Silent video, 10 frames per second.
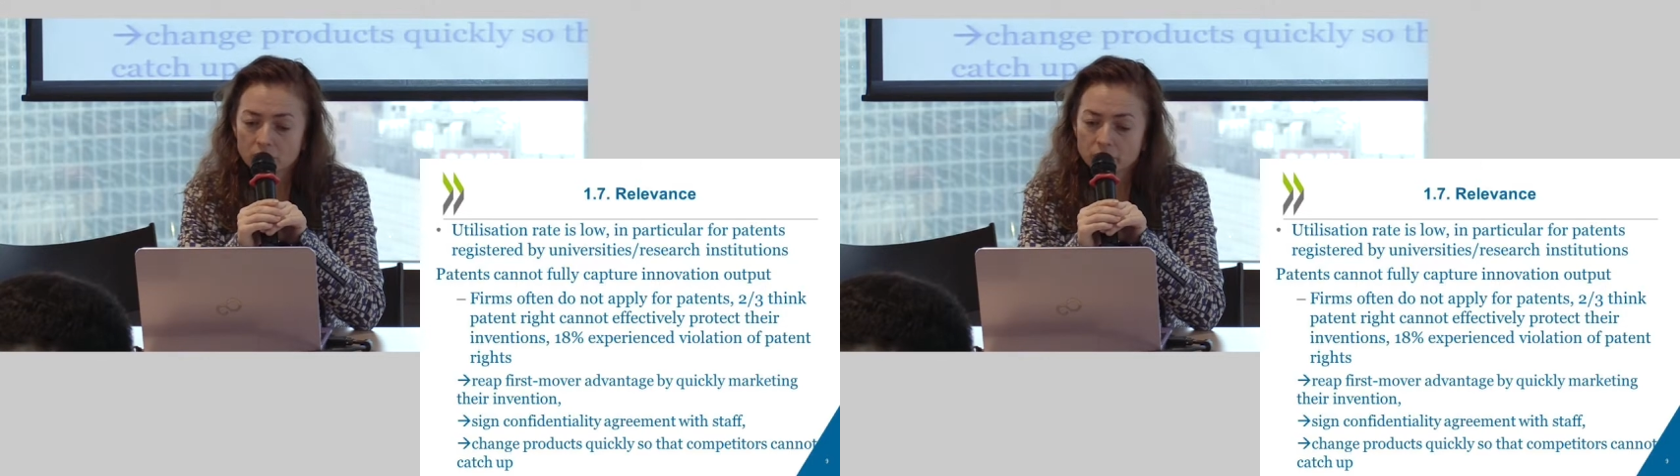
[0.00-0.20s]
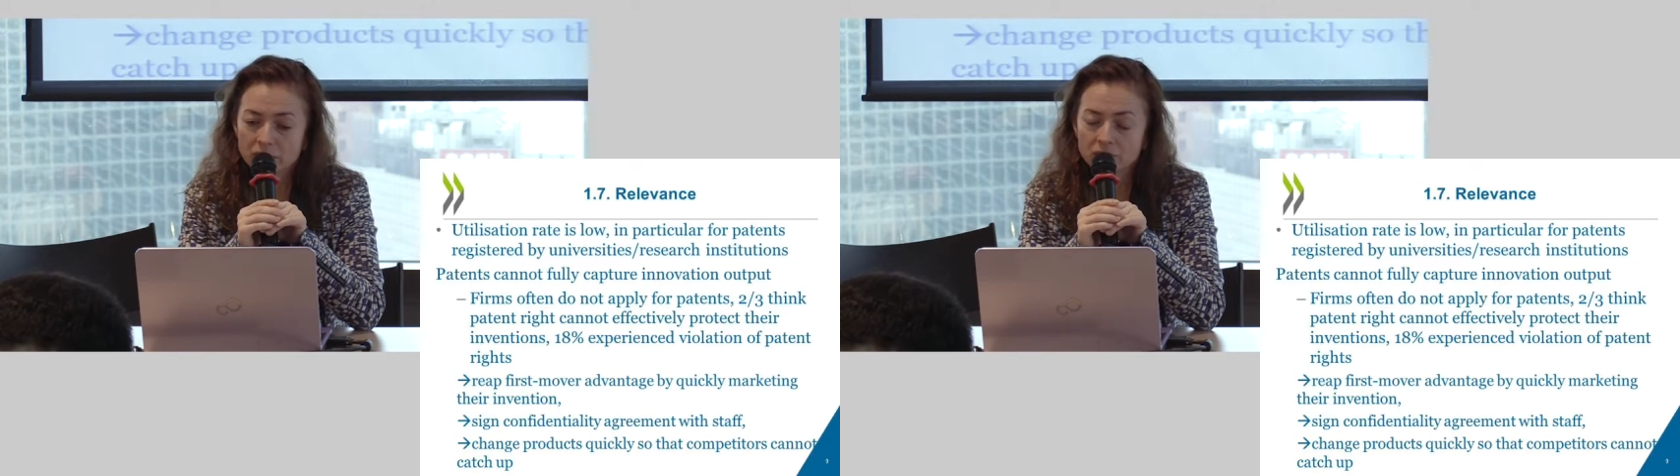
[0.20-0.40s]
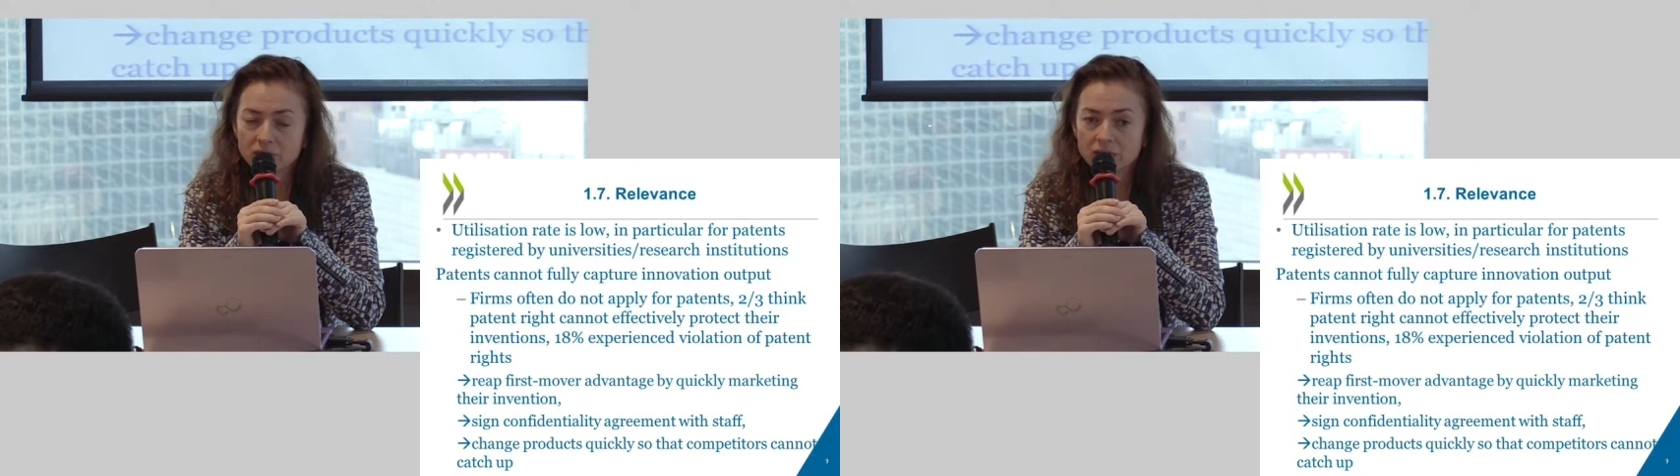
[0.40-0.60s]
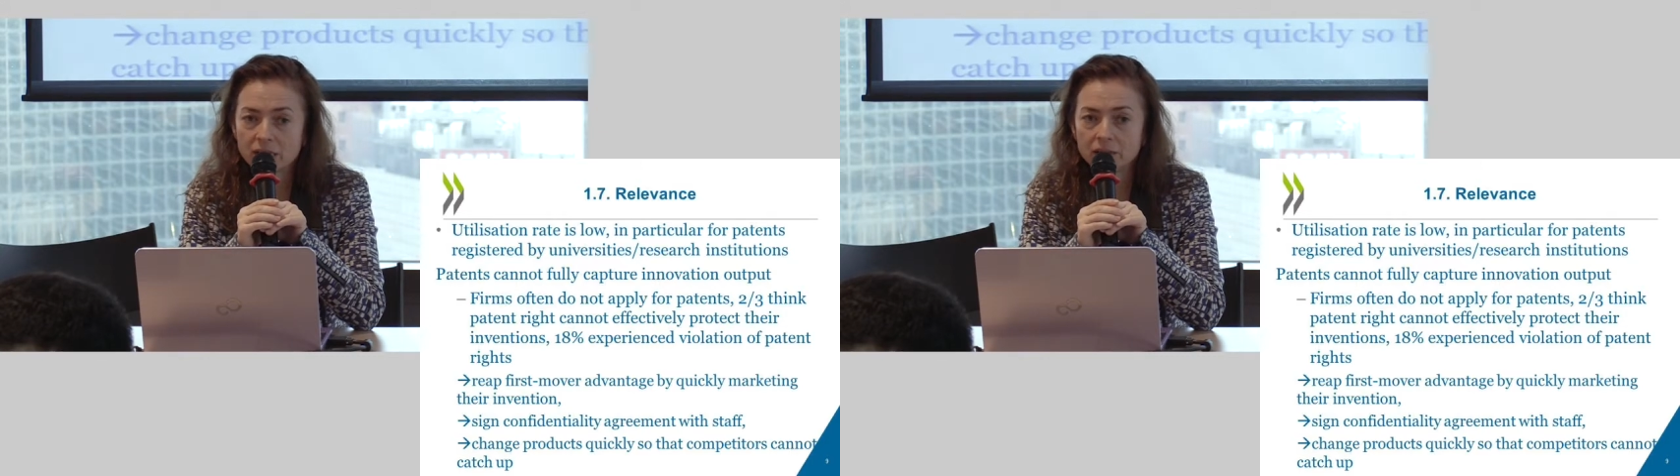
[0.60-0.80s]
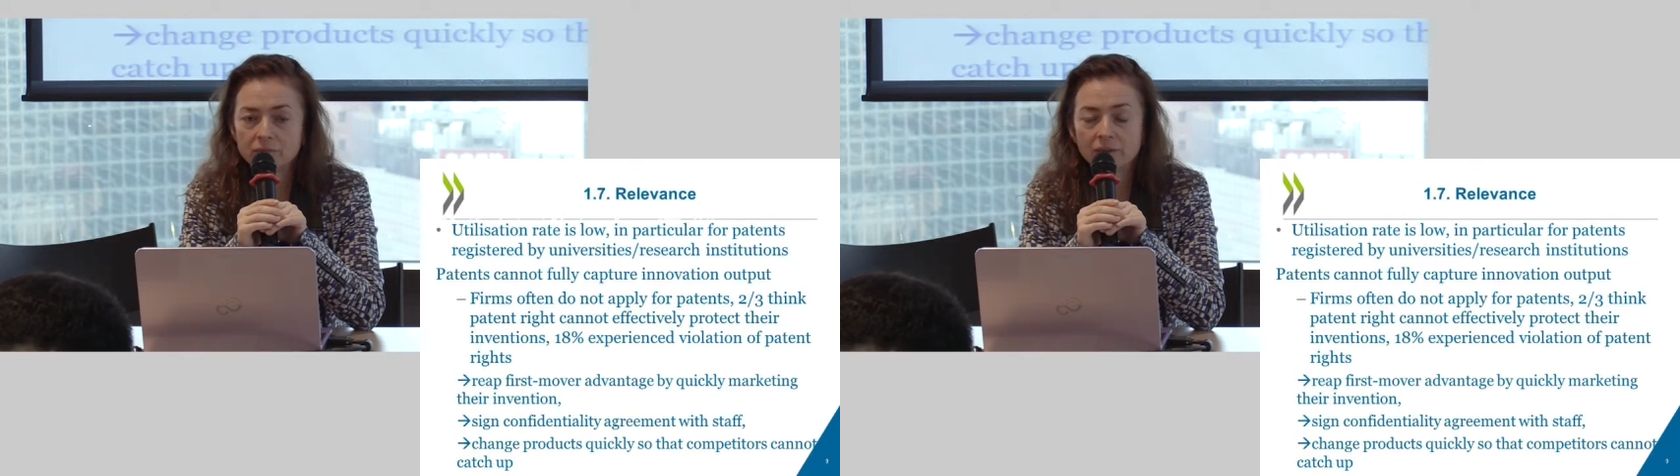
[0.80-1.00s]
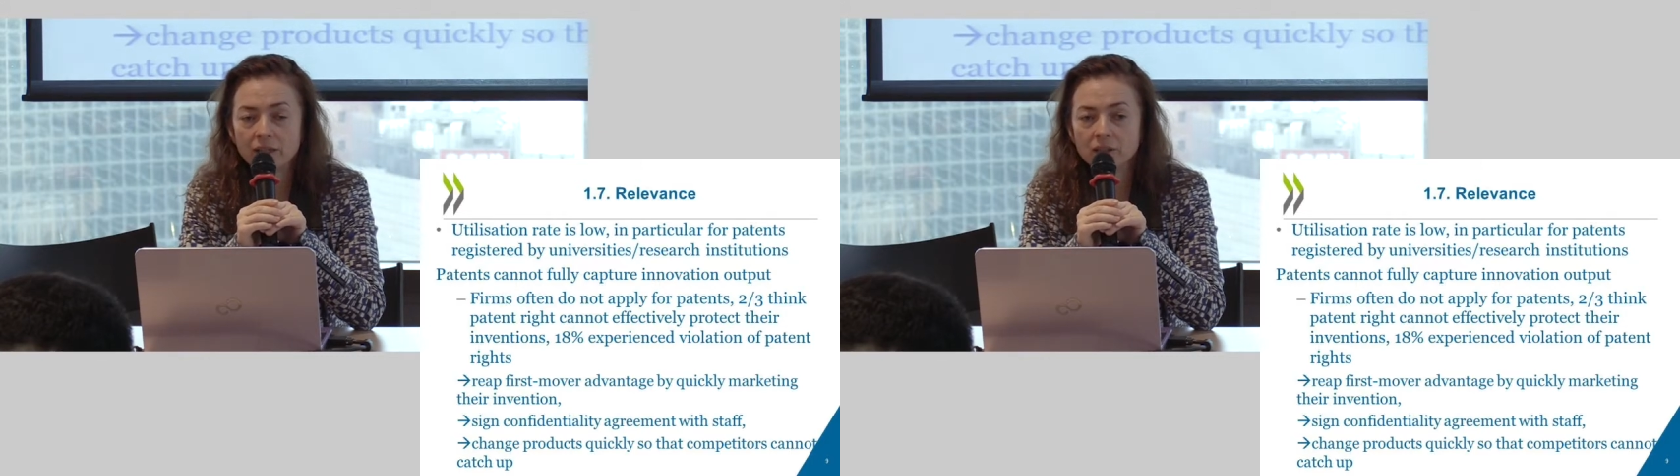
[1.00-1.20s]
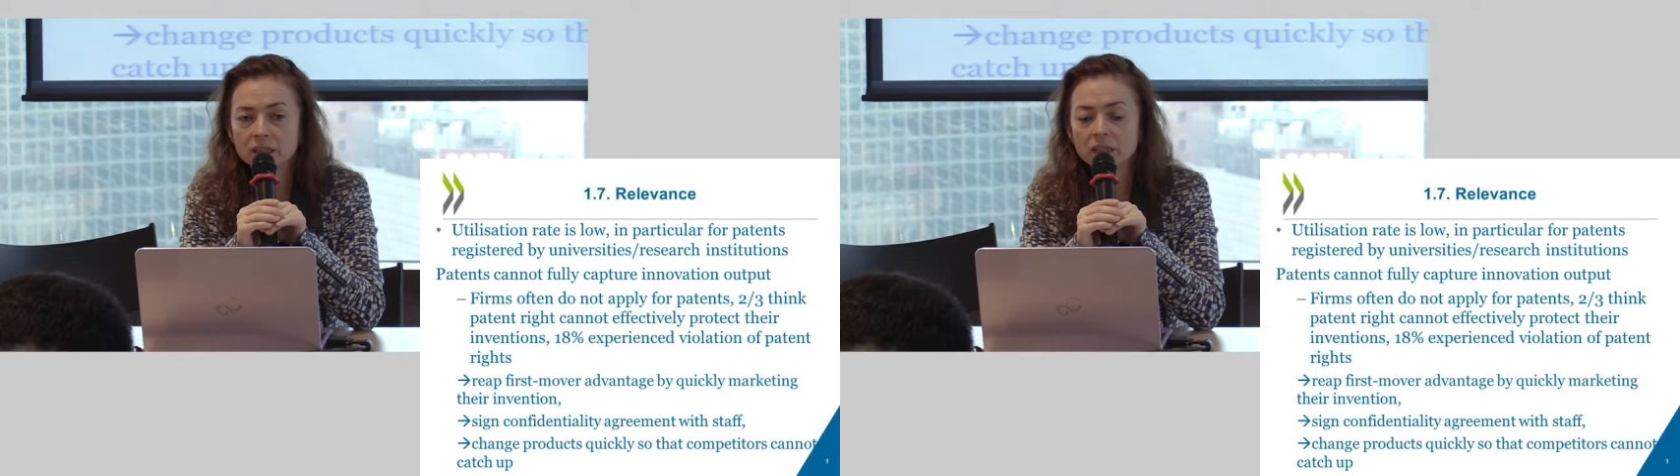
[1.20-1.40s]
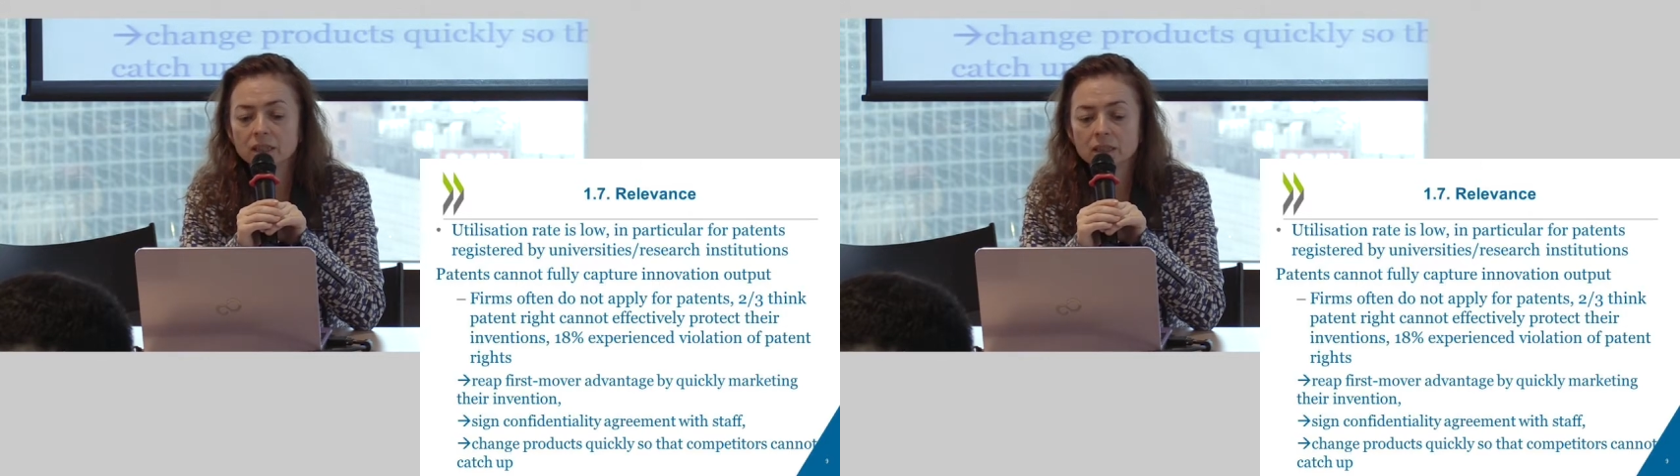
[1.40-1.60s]
patents are
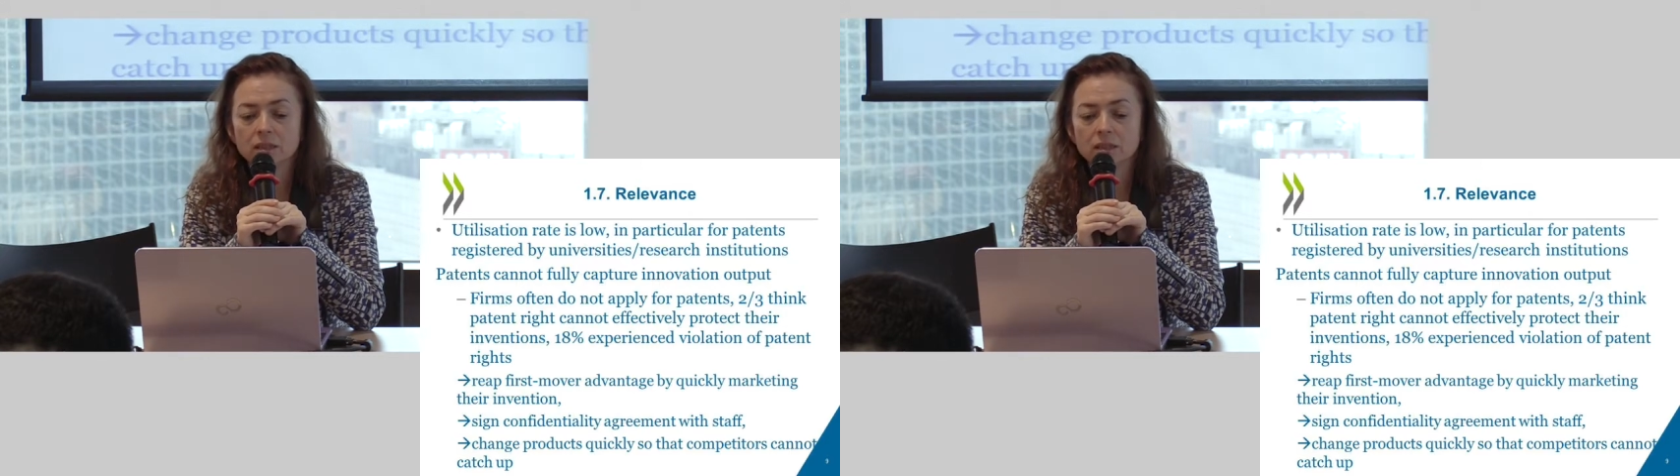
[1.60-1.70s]
finally